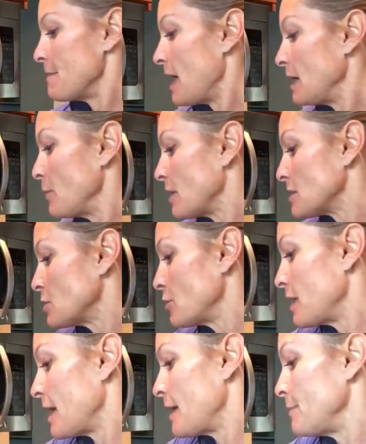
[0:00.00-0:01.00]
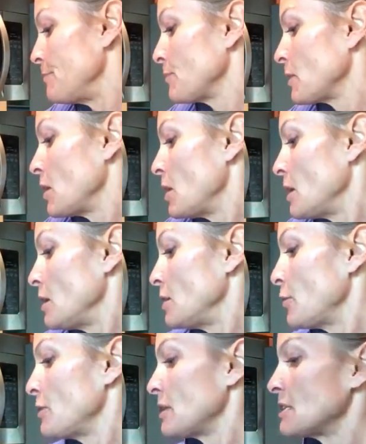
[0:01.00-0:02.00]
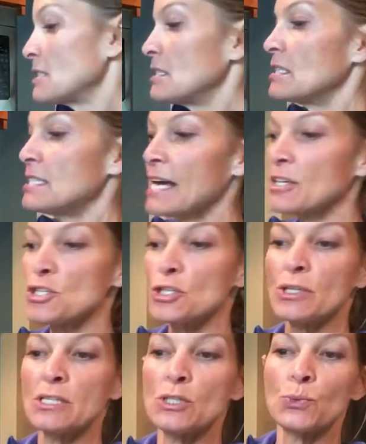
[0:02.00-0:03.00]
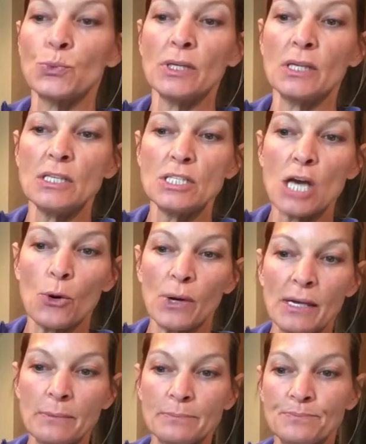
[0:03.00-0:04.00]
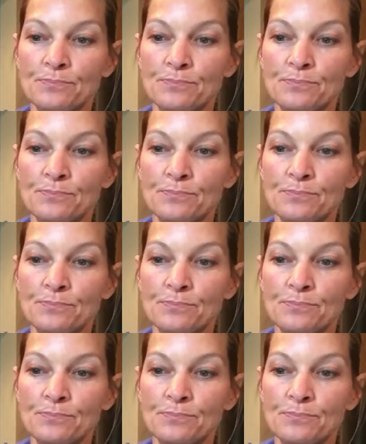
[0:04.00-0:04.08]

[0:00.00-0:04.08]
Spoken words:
Anyway, so then, you know, the texture is really doughy.